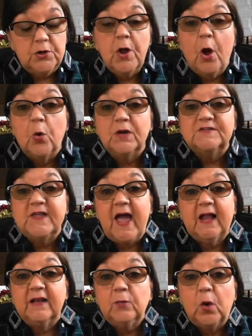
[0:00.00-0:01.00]
know
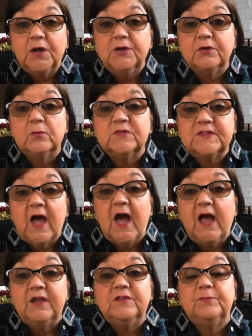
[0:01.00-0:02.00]
exactly what your
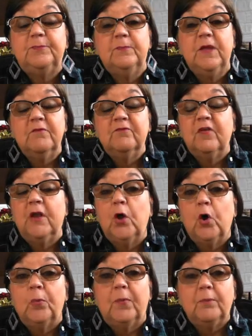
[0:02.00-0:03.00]
size
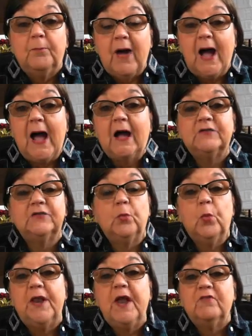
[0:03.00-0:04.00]
envelope, box, or
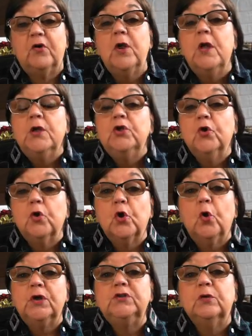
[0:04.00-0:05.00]
whatever you're
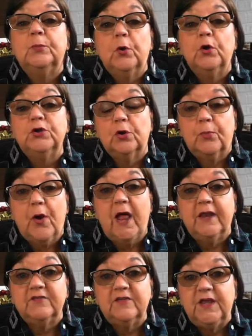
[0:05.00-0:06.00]
going to put your
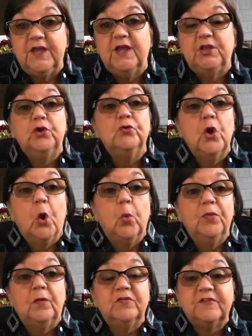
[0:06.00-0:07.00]
products in. You know
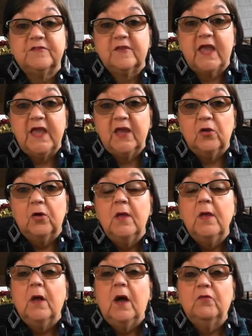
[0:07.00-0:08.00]
the scale
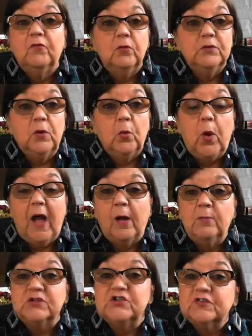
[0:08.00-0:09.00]
of, how
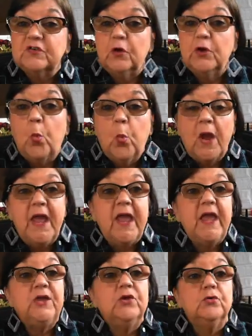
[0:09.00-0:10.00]
much it's going to
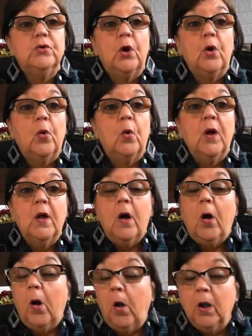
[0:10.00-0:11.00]
weigh. You know
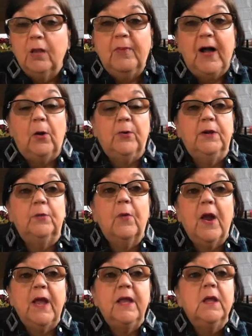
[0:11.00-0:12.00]
all about it,
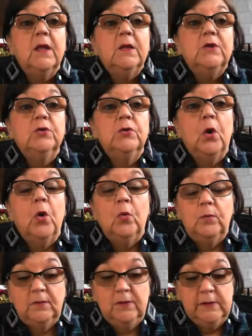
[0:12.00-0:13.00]
right? You
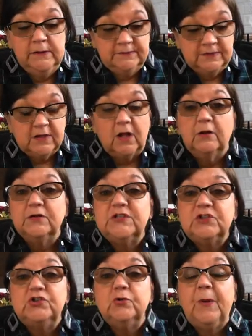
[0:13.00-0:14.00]
know the color
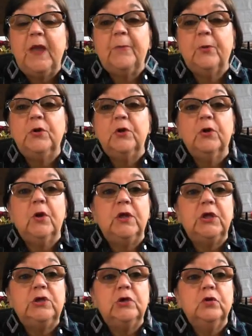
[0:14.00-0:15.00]
tissue paper you're going
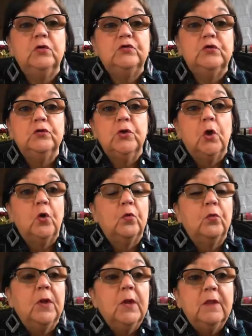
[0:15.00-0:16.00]
to use. You
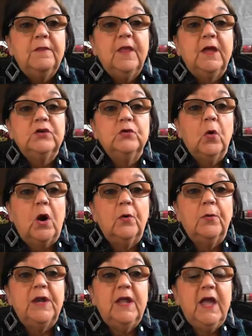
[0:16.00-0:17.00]
know that you
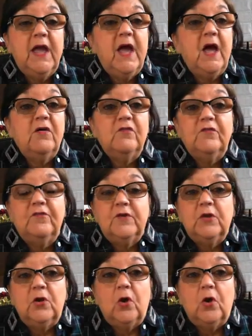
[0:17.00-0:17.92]
already have,